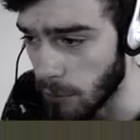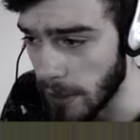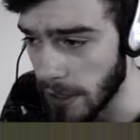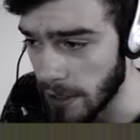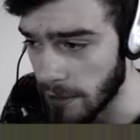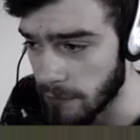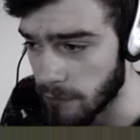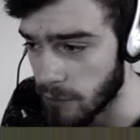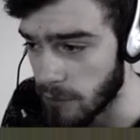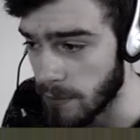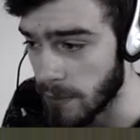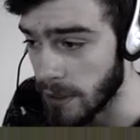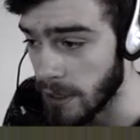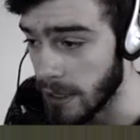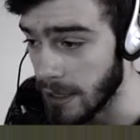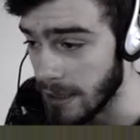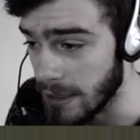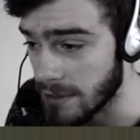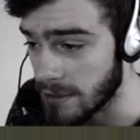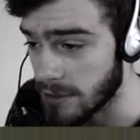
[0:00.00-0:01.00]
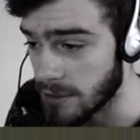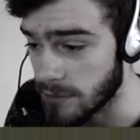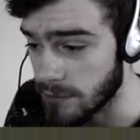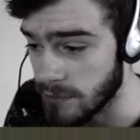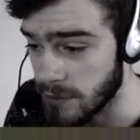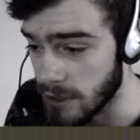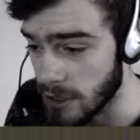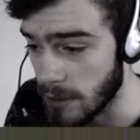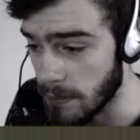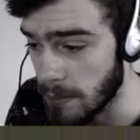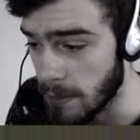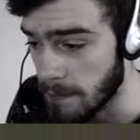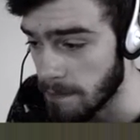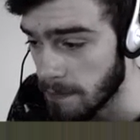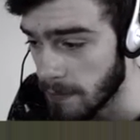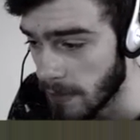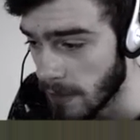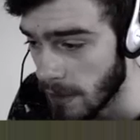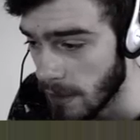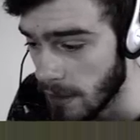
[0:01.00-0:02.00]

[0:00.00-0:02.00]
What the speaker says: waiting for my elixir to fill up.